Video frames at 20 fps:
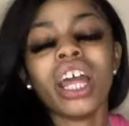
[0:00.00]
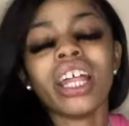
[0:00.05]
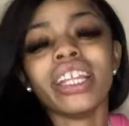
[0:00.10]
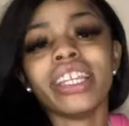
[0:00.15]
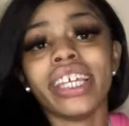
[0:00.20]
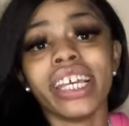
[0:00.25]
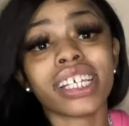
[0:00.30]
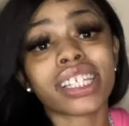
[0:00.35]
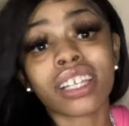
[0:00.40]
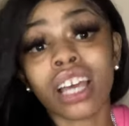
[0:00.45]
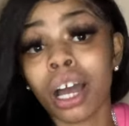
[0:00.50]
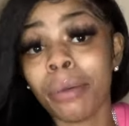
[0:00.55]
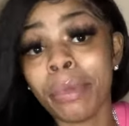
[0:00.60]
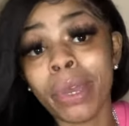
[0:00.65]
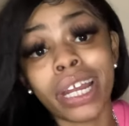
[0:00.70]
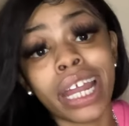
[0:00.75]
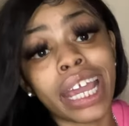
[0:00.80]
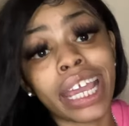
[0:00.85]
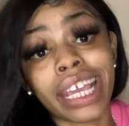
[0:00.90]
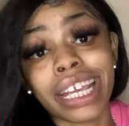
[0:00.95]
This come in
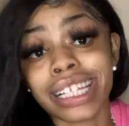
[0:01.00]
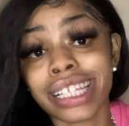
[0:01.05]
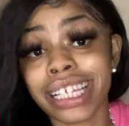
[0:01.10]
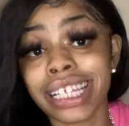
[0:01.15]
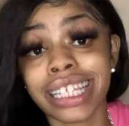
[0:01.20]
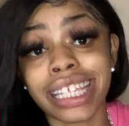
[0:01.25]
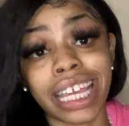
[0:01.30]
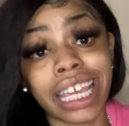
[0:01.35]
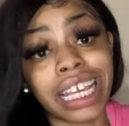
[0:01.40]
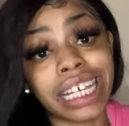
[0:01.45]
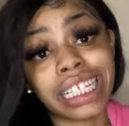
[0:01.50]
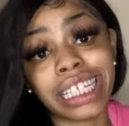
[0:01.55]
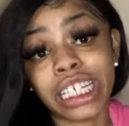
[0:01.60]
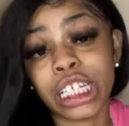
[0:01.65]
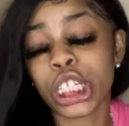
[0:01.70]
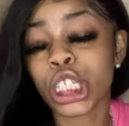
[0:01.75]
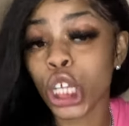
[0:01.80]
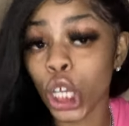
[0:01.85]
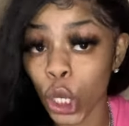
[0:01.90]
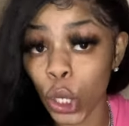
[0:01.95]
handy dandy
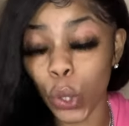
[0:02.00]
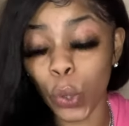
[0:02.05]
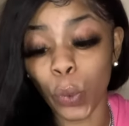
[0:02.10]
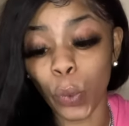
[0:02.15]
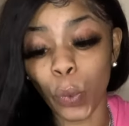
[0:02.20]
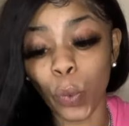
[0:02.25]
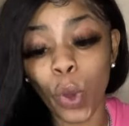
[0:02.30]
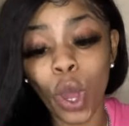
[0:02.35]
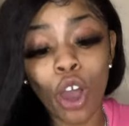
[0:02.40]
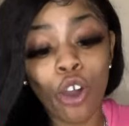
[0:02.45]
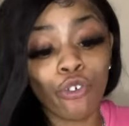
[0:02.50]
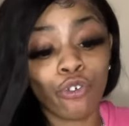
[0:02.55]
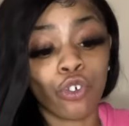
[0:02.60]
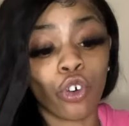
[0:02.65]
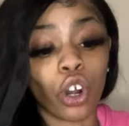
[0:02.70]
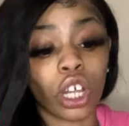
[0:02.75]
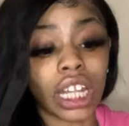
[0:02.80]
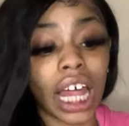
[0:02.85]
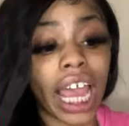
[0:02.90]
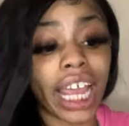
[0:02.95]
too
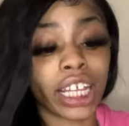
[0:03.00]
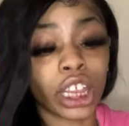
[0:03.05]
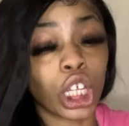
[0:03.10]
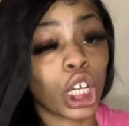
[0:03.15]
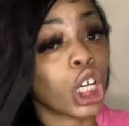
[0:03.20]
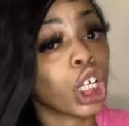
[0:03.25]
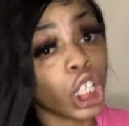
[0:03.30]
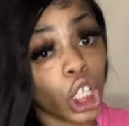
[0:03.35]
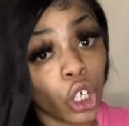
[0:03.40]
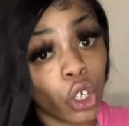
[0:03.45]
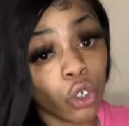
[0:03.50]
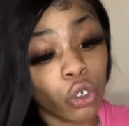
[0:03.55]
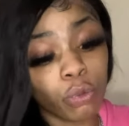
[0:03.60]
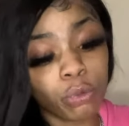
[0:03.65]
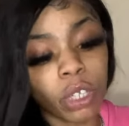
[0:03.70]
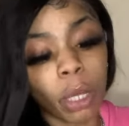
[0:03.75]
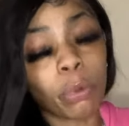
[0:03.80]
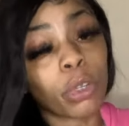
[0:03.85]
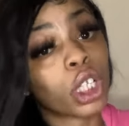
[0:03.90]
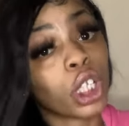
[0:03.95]
for like the glue,
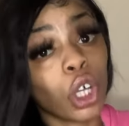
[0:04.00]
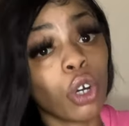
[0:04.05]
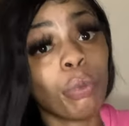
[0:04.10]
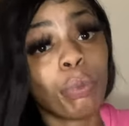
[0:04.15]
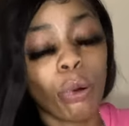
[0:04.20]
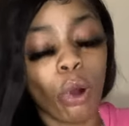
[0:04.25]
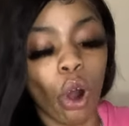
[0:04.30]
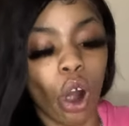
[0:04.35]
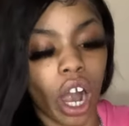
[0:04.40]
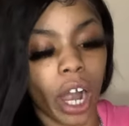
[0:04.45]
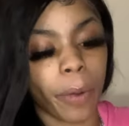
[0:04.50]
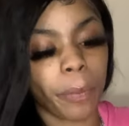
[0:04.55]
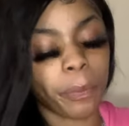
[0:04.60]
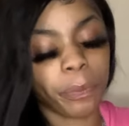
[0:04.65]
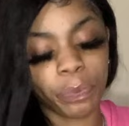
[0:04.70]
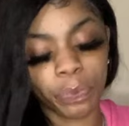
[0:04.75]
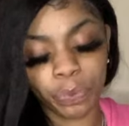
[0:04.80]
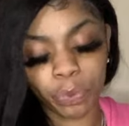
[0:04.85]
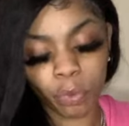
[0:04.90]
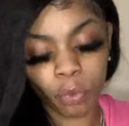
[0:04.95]
the glue part.
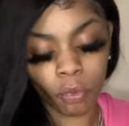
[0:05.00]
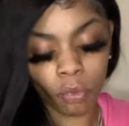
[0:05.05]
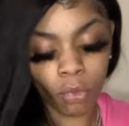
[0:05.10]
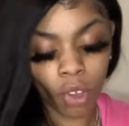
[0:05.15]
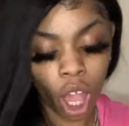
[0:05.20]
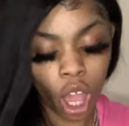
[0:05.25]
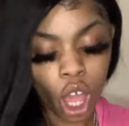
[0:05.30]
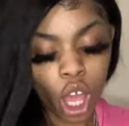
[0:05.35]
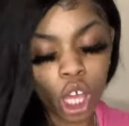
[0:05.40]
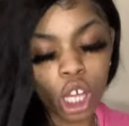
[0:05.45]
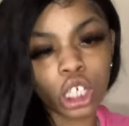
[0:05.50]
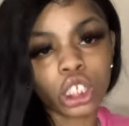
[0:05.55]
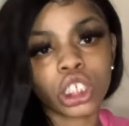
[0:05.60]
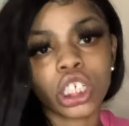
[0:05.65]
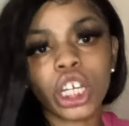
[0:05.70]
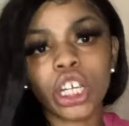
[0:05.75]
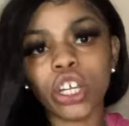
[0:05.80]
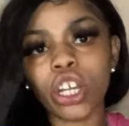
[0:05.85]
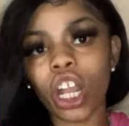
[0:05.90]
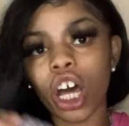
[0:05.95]
So
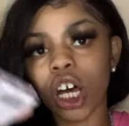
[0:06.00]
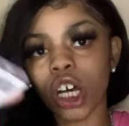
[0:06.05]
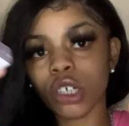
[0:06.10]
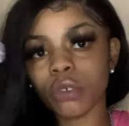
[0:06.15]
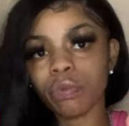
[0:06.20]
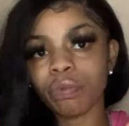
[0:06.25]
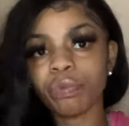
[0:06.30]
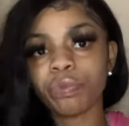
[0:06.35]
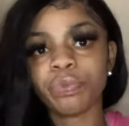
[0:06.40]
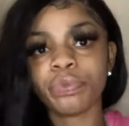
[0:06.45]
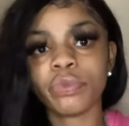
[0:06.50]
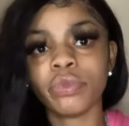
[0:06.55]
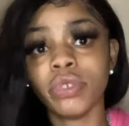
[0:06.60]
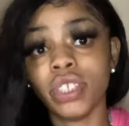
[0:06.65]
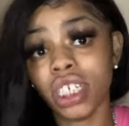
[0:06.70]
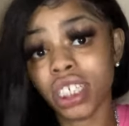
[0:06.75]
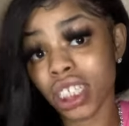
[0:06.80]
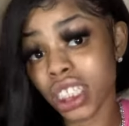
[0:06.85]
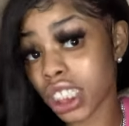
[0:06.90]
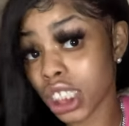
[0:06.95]
you know,
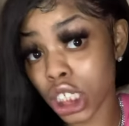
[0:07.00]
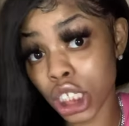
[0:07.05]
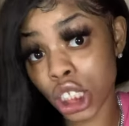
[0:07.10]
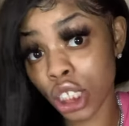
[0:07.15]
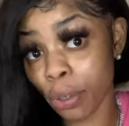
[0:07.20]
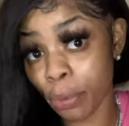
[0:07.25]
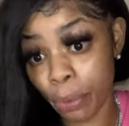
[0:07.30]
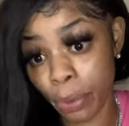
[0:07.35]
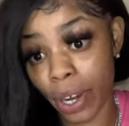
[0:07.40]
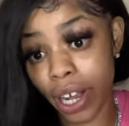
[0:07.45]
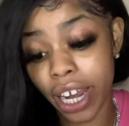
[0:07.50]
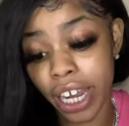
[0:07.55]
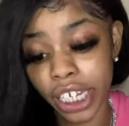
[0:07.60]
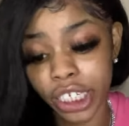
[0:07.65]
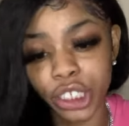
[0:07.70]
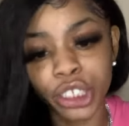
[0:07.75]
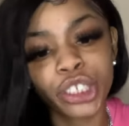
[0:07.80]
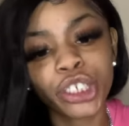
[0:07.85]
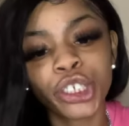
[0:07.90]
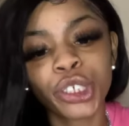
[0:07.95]
this is the
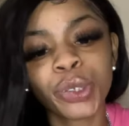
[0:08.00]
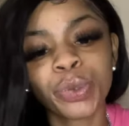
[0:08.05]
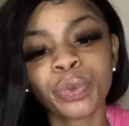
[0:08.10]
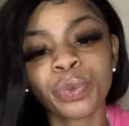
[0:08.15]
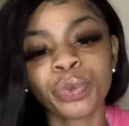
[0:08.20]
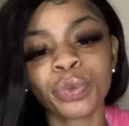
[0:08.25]
syringe.